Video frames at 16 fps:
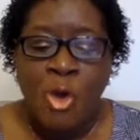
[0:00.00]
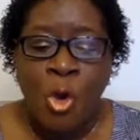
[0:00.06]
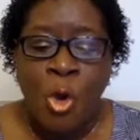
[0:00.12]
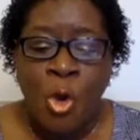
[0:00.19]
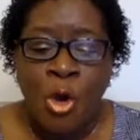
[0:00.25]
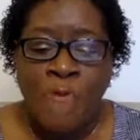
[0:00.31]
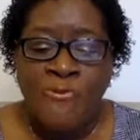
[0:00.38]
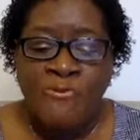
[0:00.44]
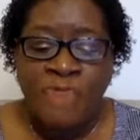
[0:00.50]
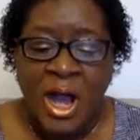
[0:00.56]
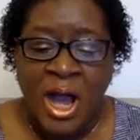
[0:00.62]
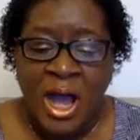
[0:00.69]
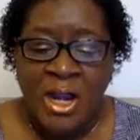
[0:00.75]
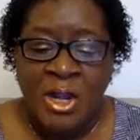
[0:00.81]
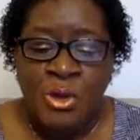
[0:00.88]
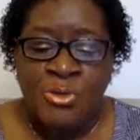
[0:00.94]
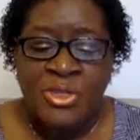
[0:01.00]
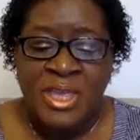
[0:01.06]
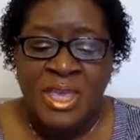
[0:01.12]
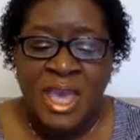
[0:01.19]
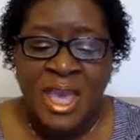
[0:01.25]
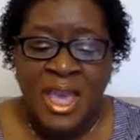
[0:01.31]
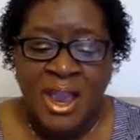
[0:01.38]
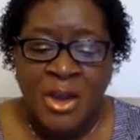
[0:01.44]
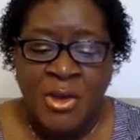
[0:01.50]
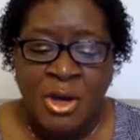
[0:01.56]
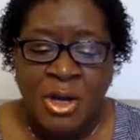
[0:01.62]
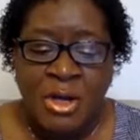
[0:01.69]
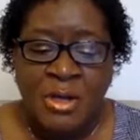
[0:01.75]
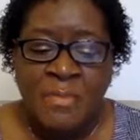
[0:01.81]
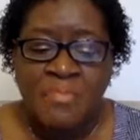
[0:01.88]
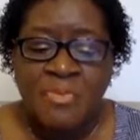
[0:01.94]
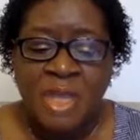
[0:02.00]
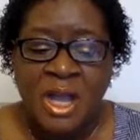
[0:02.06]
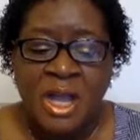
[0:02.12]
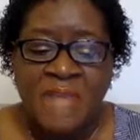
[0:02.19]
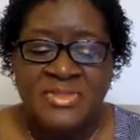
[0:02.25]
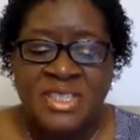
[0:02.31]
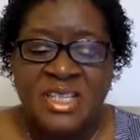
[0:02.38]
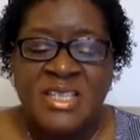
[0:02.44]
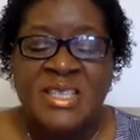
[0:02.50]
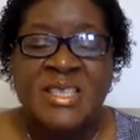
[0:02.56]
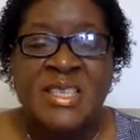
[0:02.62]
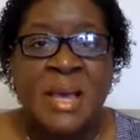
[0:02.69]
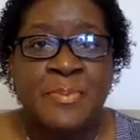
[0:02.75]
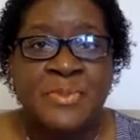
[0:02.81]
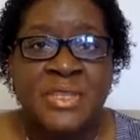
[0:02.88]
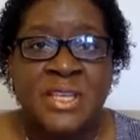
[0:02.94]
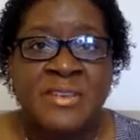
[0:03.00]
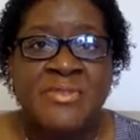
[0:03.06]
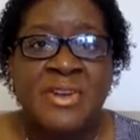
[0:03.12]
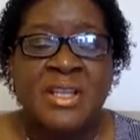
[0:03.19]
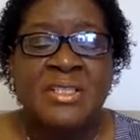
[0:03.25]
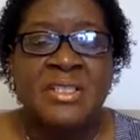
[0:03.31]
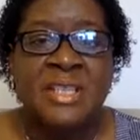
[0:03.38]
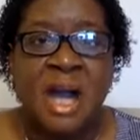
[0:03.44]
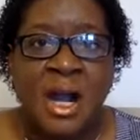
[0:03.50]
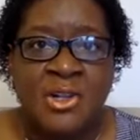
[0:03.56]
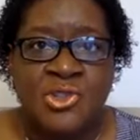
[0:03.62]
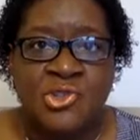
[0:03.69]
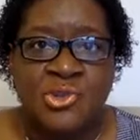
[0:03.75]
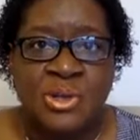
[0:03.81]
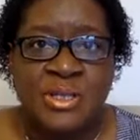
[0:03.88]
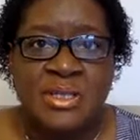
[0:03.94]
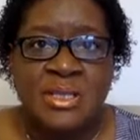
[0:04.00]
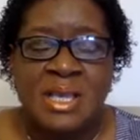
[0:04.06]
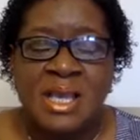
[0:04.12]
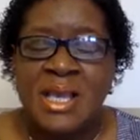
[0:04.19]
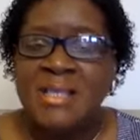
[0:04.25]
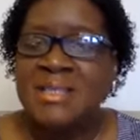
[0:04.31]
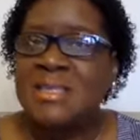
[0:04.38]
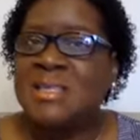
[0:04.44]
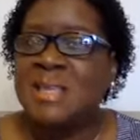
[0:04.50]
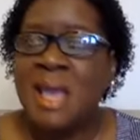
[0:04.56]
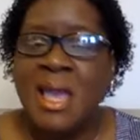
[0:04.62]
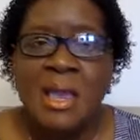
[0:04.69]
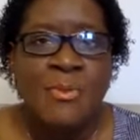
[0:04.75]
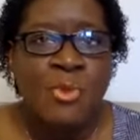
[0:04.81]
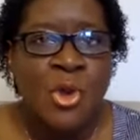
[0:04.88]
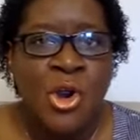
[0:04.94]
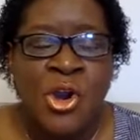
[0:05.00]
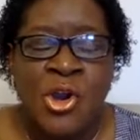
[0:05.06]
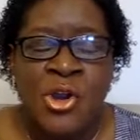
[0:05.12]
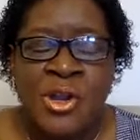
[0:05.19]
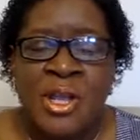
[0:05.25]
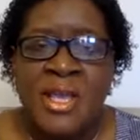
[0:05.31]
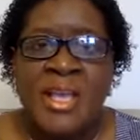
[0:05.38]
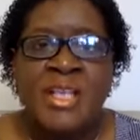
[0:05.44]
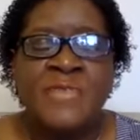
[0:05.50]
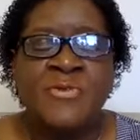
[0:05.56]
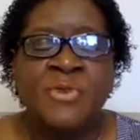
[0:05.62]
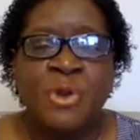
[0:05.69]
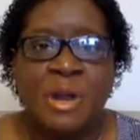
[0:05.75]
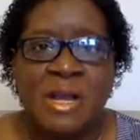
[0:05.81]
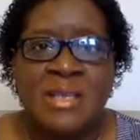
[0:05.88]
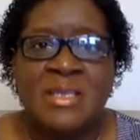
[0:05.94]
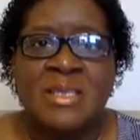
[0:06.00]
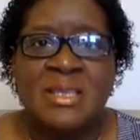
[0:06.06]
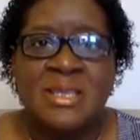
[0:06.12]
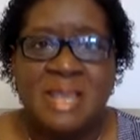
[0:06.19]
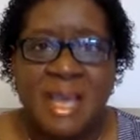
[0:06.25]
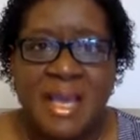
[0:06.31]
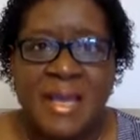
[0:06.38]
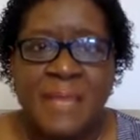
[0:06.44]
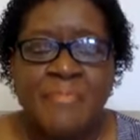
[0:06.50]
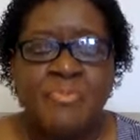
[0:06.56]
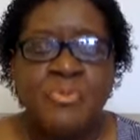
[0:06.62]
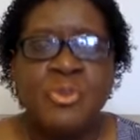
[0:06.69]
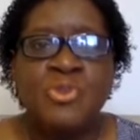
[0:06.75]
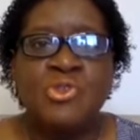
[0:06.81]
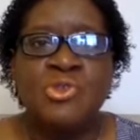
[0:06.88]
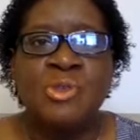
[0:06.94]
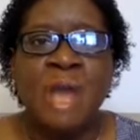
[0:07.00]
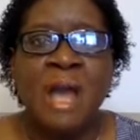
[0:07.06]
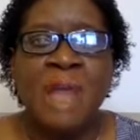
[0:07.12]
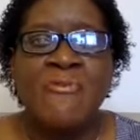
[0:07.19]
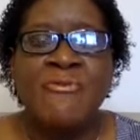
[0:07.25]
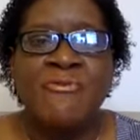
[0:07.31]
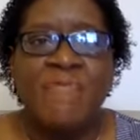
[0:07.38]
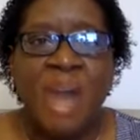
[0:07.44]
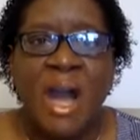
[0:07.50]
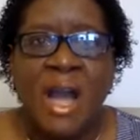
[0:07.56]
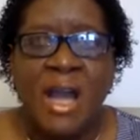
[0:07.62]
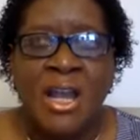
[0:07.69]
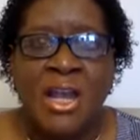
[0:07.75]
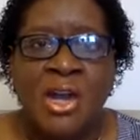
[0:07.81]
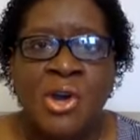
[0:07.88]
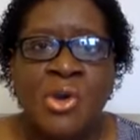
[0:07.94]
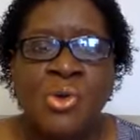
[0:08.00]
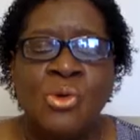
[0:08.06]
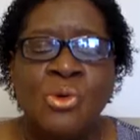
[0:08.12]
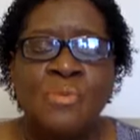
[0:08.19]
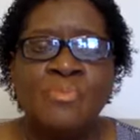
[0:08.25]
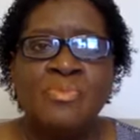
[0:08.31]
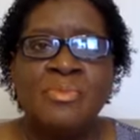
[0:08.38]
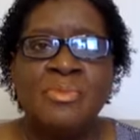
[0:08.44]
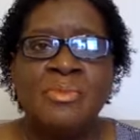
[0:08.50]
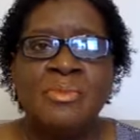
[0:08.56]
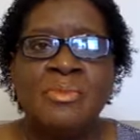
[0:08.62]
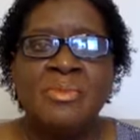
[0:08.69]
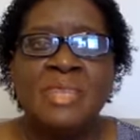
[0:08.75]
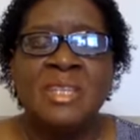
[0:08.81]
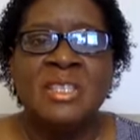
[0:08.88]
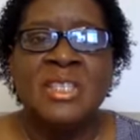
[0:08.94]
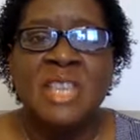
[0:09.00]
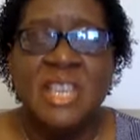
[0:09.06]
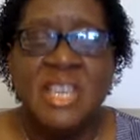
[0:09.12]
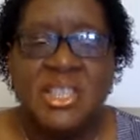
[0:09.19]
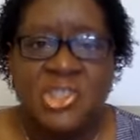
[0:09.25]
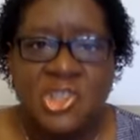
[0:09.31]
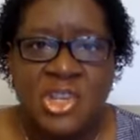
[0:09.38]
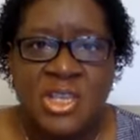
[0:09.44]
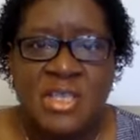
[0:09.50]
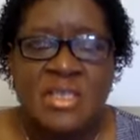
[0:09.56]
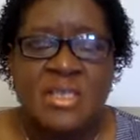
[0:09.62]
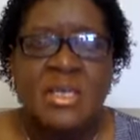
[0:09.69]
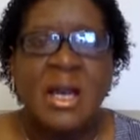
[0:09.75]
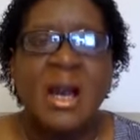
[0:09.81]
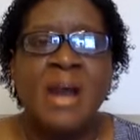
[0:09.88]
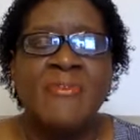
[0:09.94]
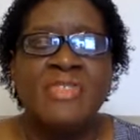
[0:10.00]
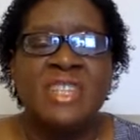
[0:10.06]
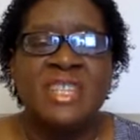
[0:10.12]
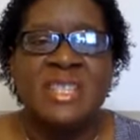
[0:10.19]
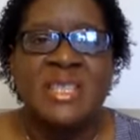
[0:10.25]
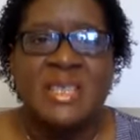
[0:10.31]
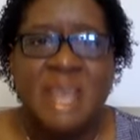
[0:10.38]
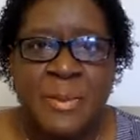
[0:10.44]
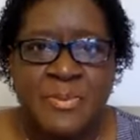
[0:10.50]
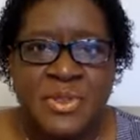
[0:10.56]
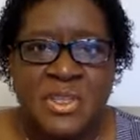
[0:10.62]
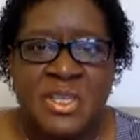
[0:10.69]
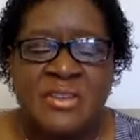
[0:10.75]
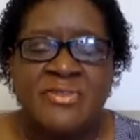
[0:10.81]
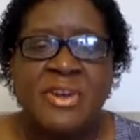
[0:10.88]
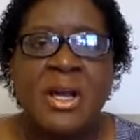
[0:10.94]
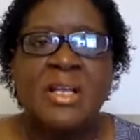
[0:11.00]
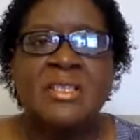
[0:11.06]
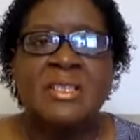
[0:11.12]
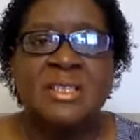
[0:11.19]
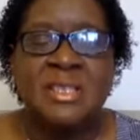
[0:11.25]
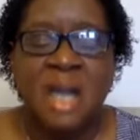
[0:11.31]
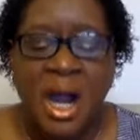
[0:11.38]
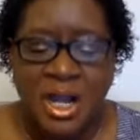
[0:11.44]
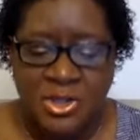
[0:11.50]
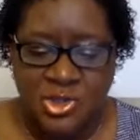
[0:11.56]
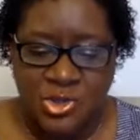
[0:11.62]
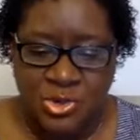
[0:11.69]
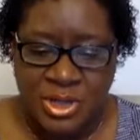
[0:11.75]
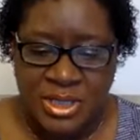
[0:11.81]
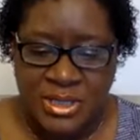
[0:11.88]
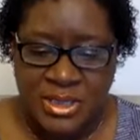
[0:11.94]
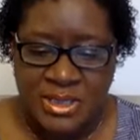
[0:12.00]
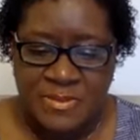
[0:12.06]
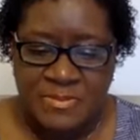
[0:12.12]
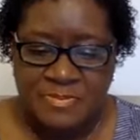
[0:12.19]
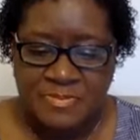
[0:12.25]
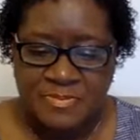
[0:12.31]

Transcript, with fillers: or follow the error of deceptive doctrines. Same word is for us today. Do not follow the teachings of deceptive doctrines,